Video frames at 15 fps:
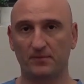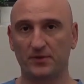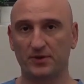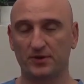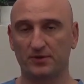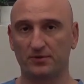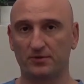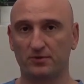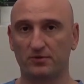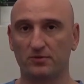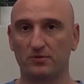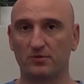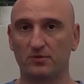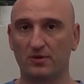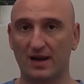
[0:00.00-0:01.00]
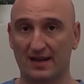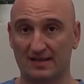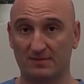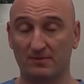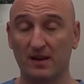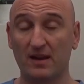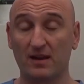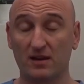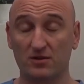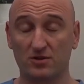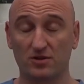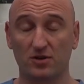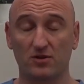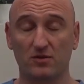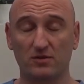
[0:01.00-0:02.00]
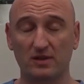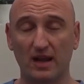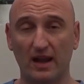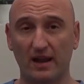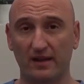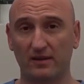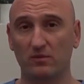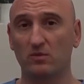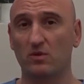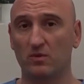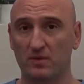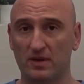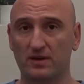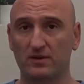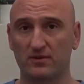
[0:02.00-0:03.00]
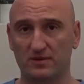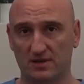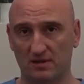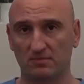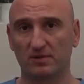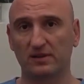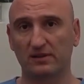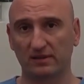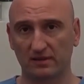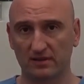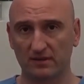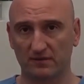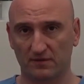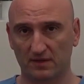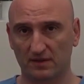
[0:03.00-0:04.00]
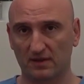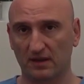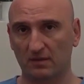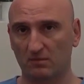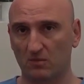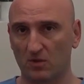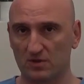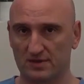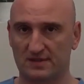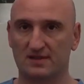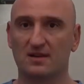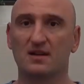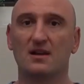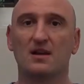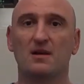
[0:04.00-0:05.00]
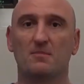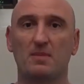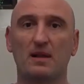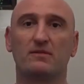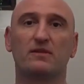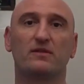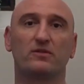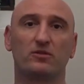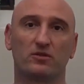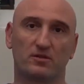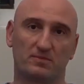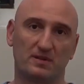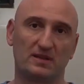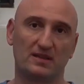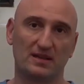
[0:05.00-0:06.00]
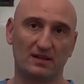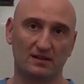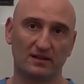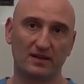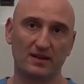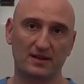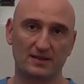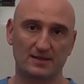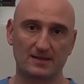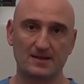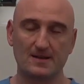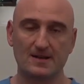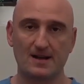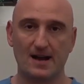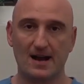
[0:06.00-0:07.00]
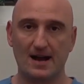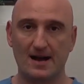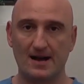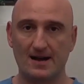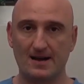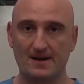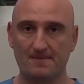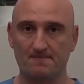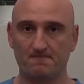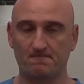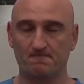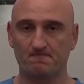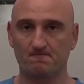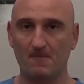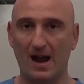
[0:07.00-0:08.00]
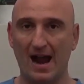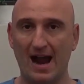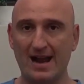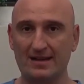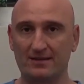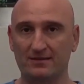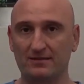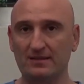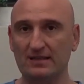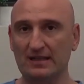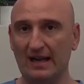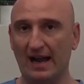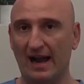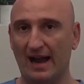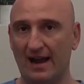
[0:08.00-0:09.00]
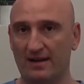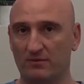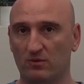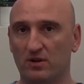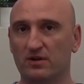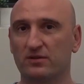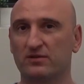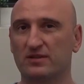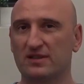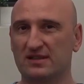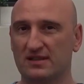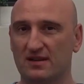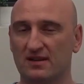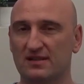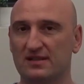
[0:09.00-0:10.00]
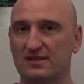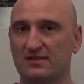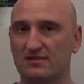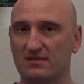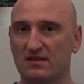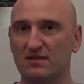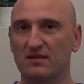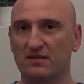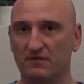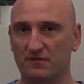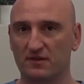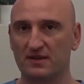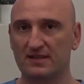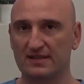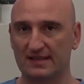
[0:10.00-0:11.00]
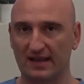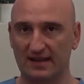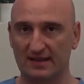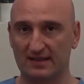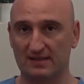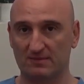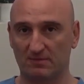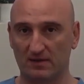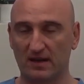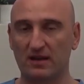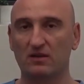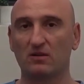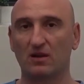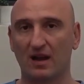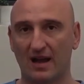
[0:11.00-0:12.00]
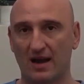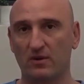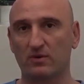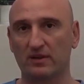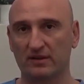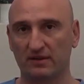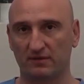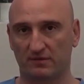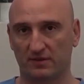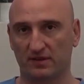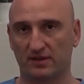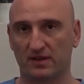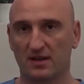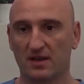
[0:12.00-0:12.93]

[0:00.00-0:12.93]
to explain and show that what we do is completely different than most pelvic floor PT clinics. I want to discuss the difference and explain how we're different.